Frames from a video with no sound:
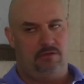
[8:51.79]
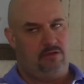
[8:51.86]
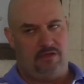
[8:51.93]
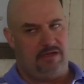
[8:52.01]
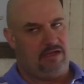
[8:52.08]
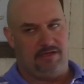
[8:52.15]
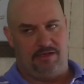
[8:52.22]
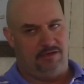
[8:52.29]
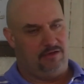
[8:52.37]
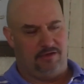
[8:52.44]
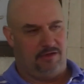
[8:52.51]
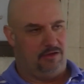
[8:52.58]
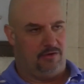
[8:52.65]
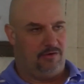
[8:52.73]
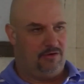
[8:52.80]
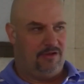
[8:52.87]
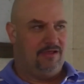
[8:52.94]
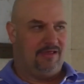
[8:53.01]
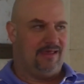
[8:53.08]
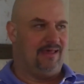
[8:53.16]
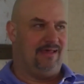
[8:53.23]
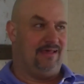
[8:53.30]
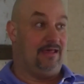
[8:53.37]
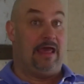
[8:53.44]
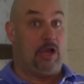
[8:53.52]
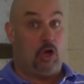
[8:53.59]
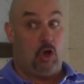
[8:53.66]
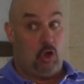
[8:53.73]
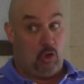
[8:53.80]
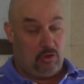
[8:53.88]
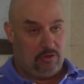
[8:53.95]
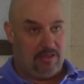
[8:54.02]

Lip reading: And I didn't know at all.